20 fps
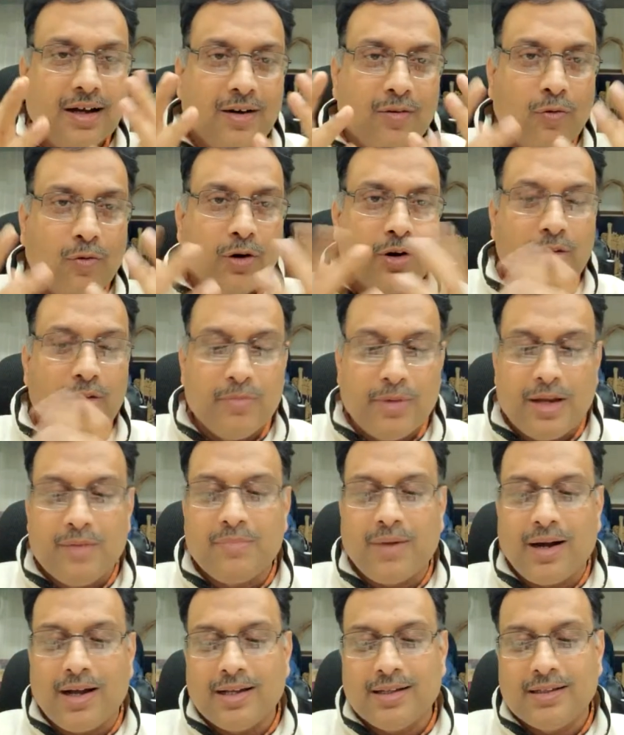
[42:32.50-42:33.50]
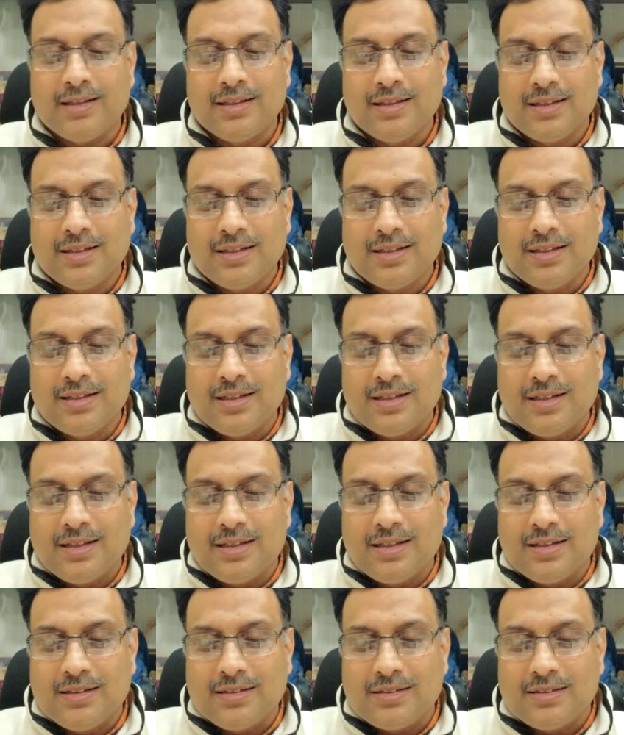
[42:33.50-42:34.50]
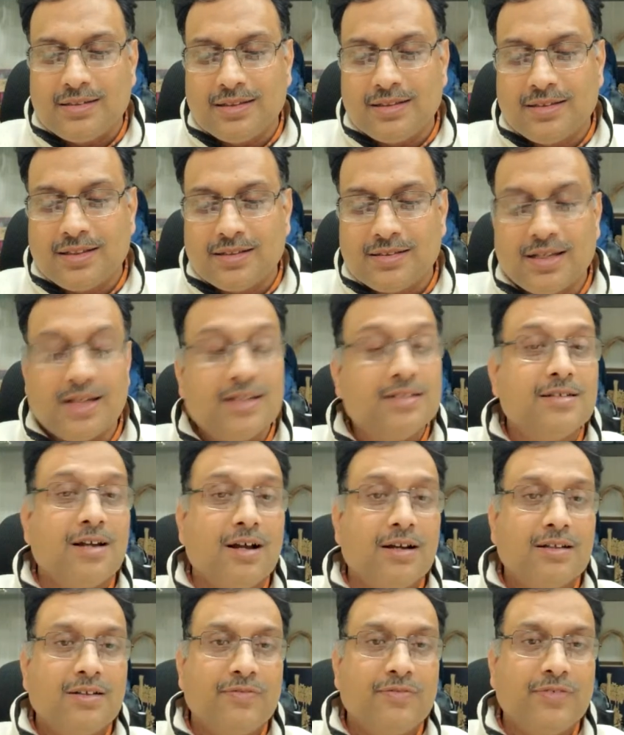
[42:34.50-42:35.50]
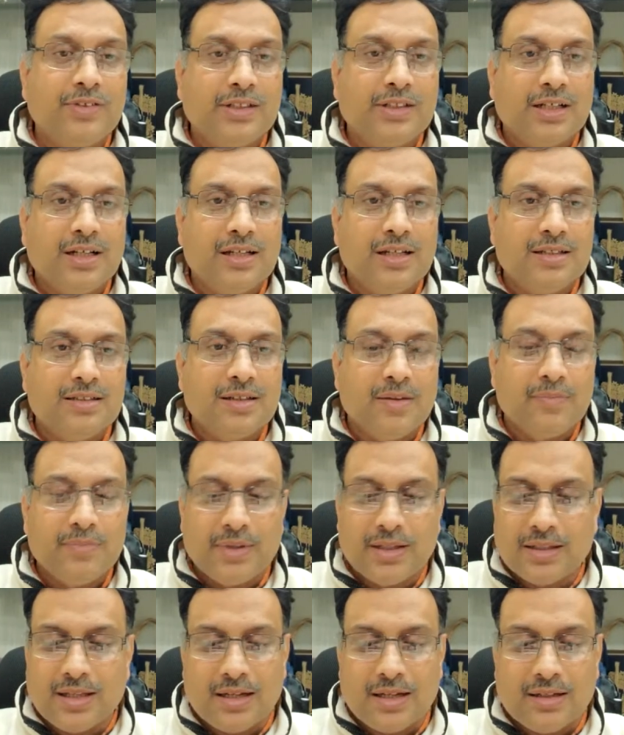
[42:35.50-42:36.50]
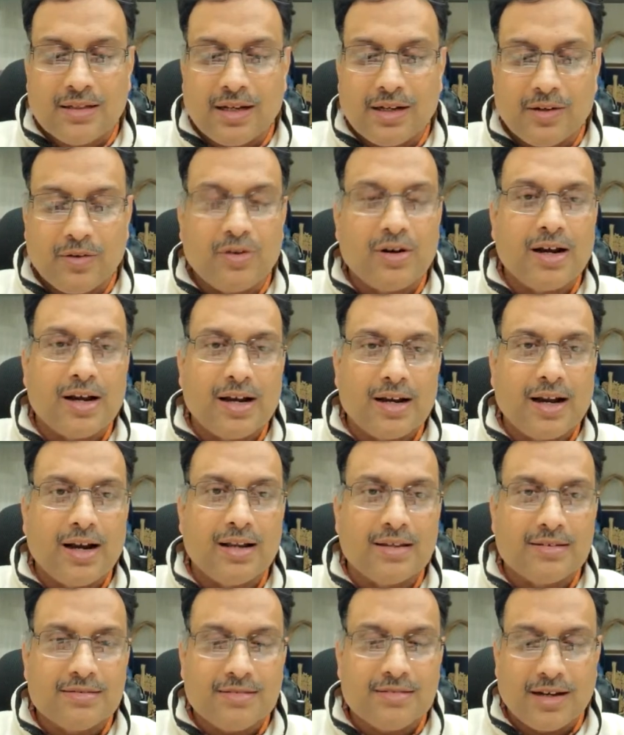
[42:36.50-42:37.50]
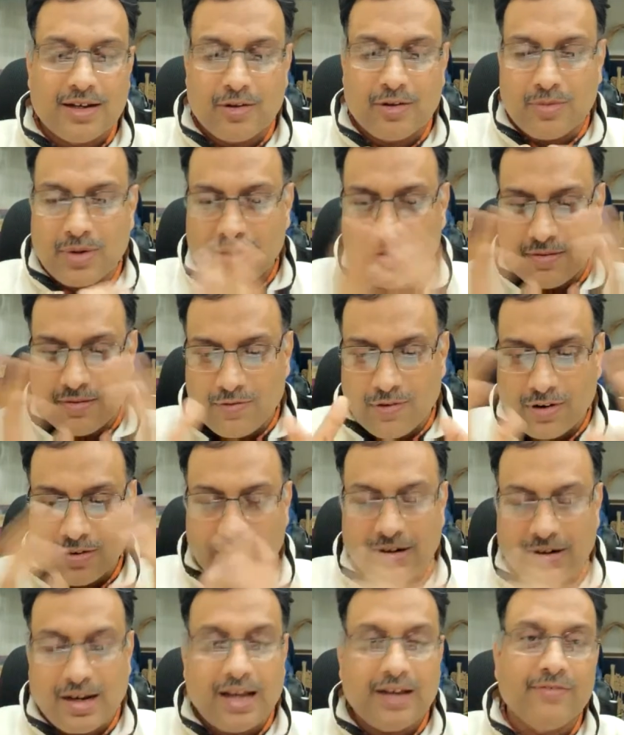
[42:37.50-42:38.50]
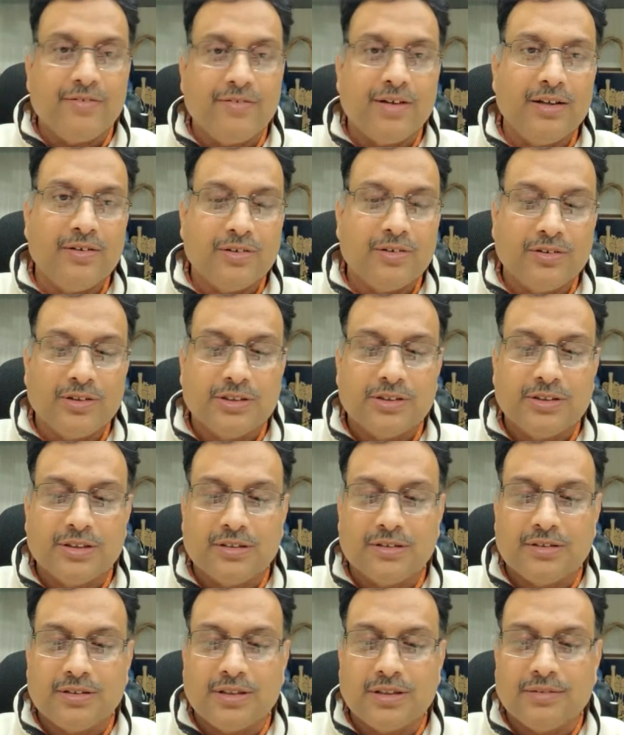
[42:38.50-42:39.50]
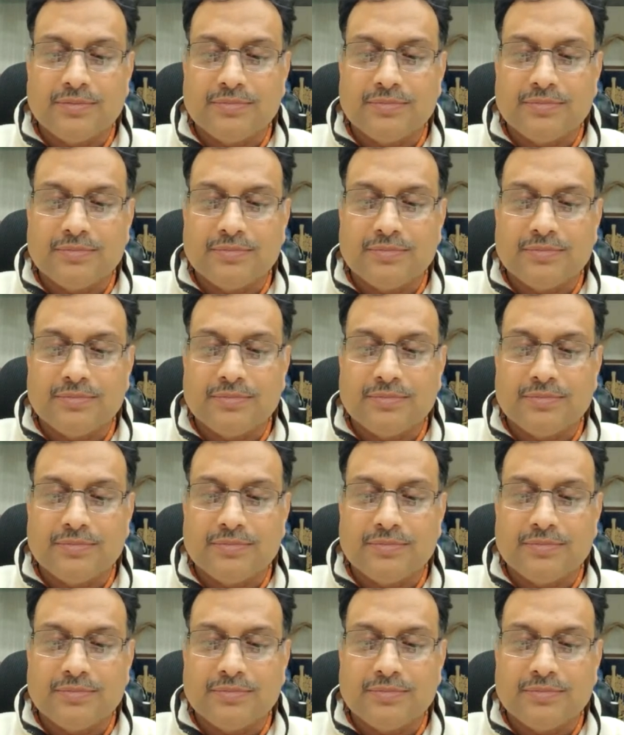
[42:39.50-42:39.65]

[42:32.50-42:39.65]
do you mean by synthesized artificially is something that I don't understand. You may want to clarify your questions.